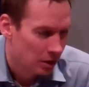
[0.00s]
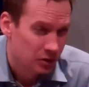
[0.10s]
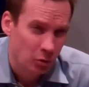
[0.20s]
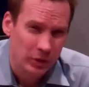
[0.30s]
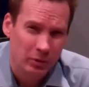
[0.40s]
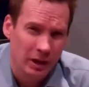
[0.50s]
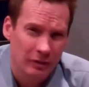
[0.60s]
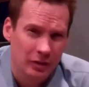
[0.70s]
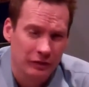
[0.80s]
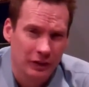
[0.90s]
So we don't
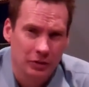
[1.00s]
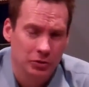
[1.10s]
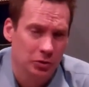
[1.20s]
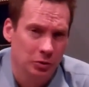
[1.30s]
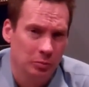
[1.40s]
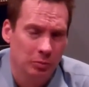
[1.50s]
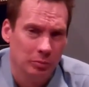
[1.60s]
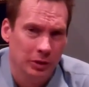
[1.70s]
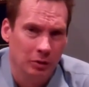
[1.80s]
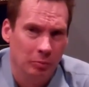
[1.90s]
have the fellows do
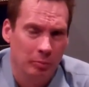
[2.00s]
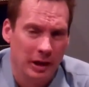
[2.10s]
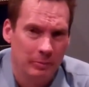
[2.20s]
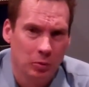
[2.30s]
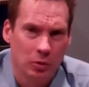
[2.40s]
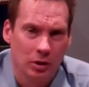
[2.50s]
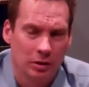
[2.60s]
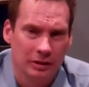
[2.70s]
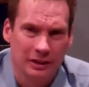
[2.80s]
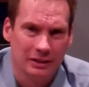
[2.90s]
paperwork
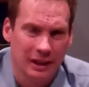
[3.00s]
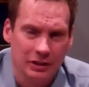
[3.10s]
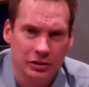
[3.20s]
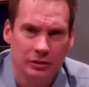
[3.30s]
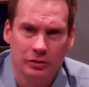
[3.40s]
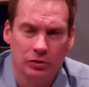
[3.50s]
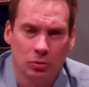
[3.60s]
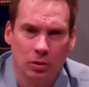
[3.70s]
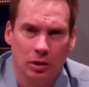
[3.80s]
or dictations.